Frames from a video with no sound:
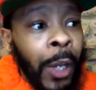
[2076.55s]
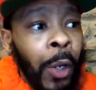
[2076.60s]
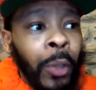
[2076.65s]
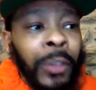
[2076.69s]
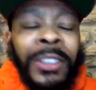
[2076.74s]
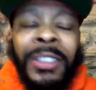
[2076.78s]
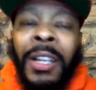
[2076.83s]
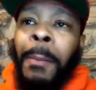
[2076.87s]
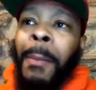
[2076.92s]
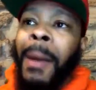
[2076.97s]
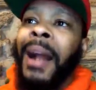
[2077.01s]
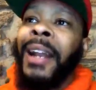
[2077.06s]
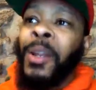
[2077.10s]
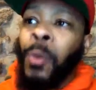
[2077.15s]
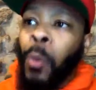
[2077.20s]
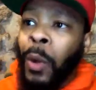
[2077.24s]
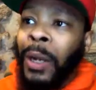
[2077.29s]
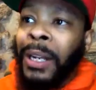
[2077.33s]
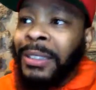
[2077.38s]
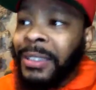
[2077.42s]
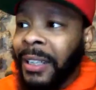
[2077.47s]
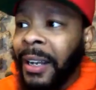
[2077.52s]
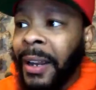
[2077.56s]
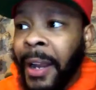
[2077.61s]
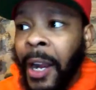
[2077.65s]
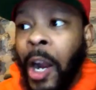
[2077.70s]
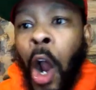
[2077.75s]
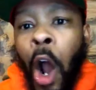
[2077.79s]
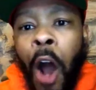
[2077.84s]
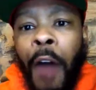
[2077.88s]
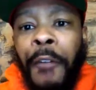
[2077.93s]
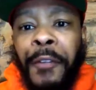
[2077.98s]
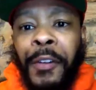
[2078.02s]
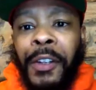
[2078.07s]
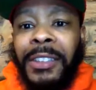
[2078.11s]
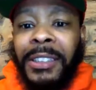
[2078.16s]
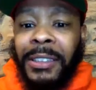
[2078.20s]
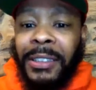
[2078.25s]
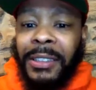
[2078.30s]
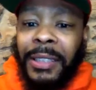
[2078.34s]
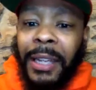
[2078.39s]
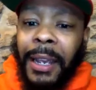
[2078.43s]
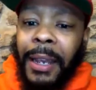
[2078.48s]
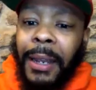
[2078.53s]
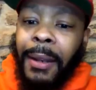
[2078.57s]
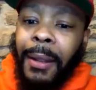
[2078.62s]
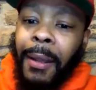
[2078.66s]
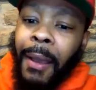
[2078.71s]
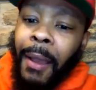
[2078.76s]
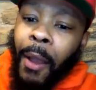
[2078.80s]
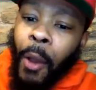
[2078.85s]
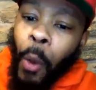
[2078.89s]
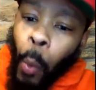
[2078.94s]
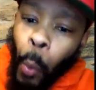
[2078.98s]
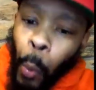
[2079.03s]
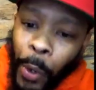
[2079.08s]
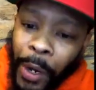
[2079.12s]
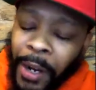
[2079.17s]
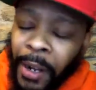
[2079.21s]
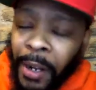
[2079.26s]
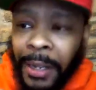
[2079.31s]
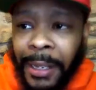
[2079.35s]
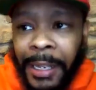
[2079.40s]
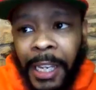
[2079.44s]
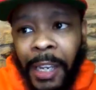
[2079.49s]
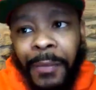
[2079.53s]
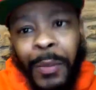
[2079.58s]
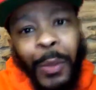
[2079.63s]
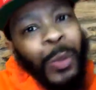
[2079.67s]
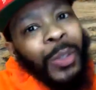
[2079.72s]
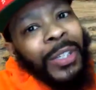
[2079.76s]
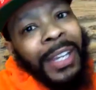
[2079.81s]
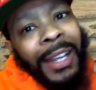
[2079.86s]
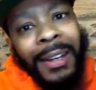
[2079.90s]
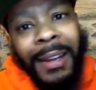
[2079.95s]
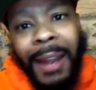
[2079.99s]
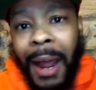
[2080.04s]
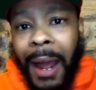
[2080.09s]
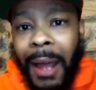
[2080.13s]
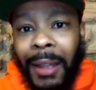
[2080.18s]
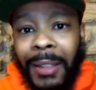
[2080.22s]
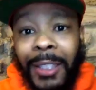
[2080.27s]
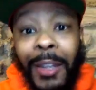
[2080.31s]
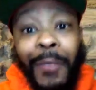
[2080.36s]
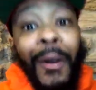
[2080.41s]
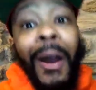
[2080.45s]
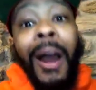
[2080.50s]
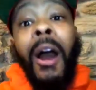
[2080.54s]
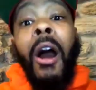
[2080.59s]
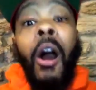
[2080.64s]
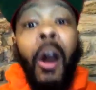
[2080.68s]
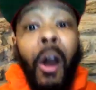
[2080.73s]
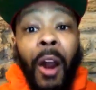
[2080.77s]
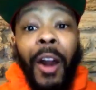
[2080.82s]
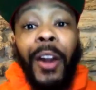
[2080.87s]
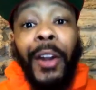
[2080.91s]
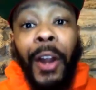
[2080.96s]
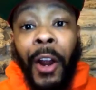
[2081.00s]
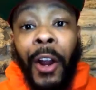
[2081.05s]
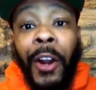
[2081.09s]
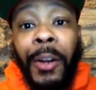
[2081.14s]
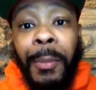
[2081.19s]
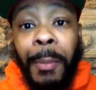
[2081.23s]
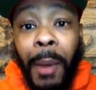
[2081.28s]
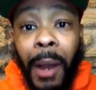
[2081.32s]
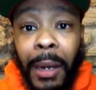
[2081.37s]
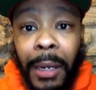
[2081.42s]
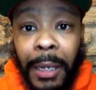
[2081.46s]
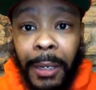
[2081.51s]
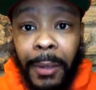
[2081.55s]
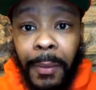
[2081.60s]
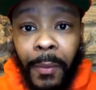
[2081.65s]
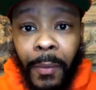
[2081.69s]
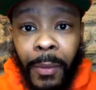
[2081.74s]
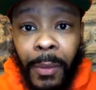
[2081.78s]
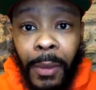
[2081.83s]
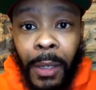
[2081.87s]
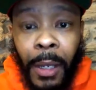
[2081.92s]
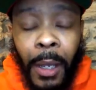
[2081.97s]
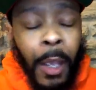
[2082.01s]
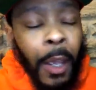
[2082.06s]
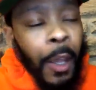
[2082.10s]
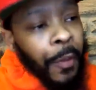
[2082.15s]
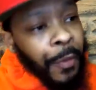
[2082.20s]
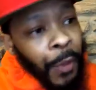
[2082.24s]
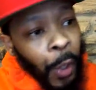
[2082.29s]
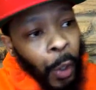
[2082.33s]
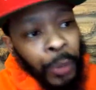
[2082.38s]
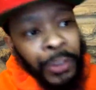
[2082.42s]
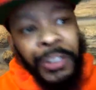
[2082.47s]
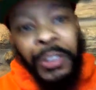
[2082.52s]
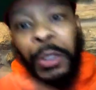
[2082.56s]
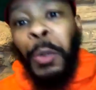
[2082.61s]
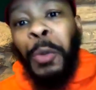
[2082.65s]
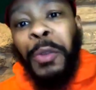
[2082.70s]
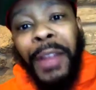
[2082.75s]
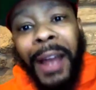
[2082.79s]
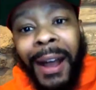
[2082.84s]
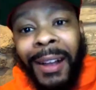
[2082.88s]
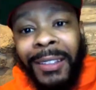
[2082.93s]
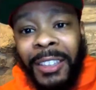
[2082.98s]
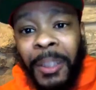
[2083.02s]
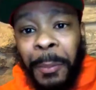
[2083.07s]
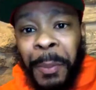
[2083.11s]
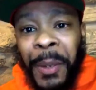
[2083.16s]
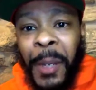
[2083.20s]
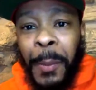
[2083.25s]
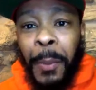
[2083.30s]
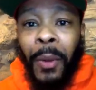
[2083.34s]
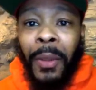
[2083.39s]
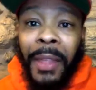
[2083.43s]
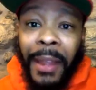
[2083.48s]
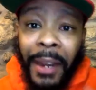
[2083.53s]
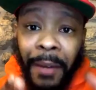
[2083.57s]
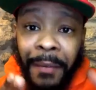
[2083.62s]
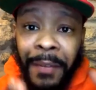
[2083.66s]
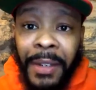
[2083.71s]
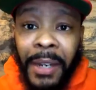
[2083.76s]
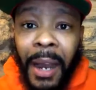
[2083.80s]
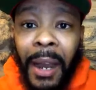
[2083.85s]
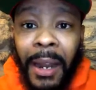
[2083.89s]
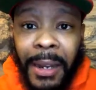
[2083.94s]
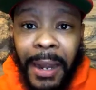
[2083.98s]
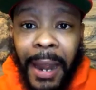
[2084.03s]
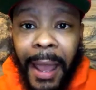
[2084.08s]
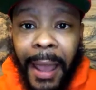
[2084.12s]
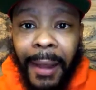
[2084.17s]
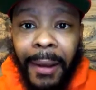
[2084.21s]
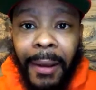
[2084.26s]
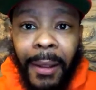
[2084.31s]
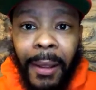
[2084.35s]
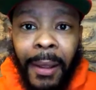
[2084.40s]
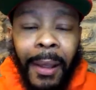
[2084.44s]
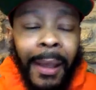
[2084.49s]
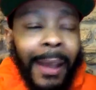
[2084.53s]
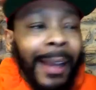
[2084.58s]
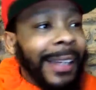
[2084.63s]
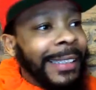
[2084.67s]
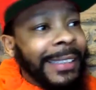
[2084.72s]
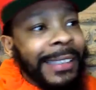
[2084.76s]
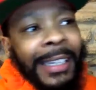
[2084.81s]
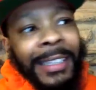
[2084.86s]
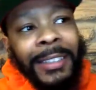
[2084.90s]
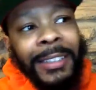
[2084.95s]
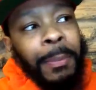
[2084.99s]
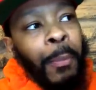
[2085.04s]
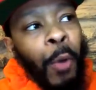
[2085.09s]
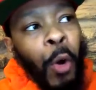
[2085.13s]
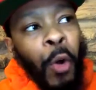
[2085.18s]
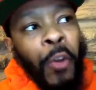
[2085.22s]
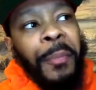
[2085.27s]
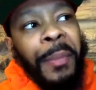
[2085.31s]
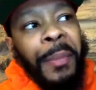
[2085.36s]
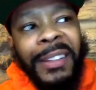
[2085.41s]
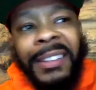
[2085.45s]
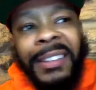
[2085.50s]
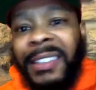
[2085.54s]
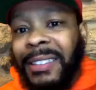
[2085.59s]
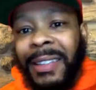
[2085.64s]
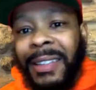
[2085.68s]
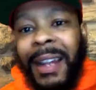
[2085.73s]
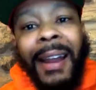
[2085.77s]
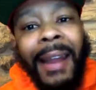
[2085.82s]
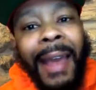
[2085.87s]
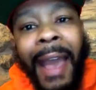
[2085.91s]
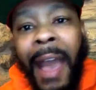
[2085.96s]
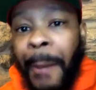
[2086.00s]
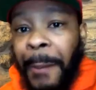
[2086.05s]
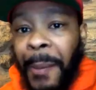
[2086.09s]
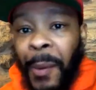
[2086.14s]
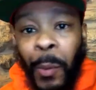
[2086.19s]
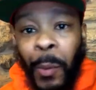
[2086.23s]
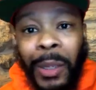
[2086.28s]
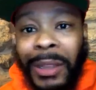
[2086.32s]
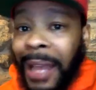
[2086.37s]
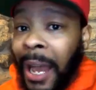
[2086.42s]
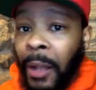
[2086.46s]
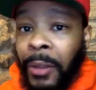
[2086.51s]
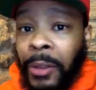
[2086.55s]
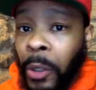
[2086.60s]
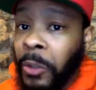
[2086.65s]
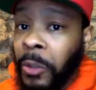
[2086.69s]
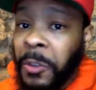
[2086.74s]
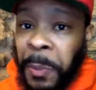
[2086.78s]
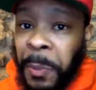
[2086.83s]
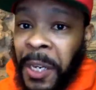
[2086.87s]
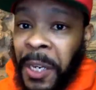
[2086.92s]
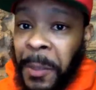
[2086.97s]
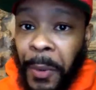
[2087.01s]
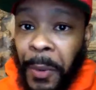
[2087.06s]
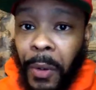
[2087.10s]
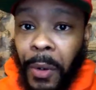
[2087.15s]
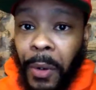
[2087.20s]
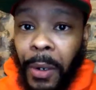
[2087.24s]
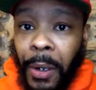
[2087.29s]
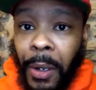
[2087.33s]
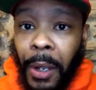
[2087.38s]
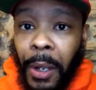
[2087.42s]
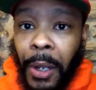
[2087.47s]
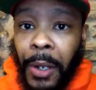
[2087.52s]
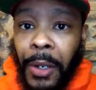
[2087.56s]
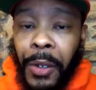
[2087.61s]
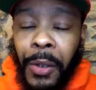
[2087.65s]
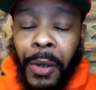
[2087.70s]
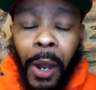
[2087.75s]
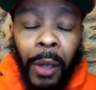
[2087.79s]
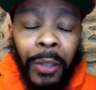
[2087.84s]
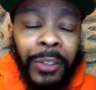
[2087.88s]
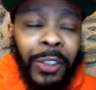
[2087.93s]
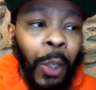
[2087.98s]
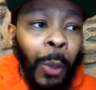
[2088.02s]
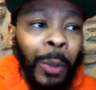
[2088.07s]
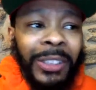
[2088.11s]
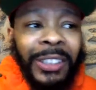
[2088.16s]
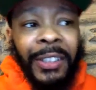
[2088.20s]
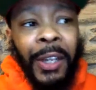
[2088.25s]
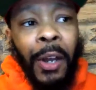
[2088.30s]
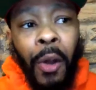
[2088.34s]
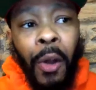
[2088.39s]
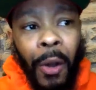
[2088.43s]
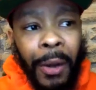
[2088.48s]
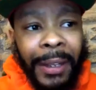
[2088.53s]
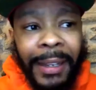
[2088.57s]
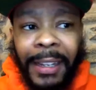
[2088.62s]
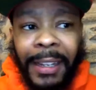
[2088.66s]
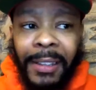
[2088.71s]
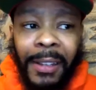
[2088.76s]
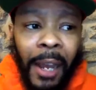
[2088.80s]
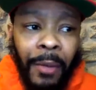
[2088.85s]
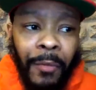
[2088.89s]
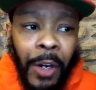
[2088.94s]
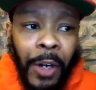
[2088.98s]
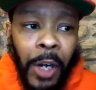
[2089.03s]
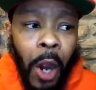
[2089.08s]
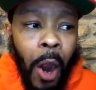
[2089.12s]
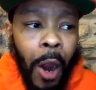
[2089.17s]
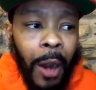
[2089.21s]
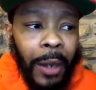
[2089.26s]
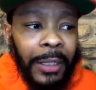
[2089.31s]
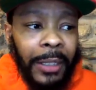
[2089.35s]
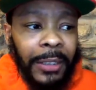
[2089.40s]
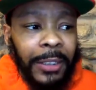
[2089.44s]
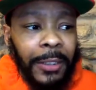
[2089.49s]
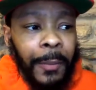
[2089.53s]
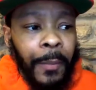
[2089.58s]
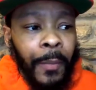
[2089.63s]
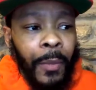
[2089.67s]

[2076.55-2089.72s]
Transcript: Somebody went into their coffers and said, we're going to give you $10 of our hard-earned money. Those 2,000 people that have done that, this movement does not happen without those people. So it's still going to get done regardless.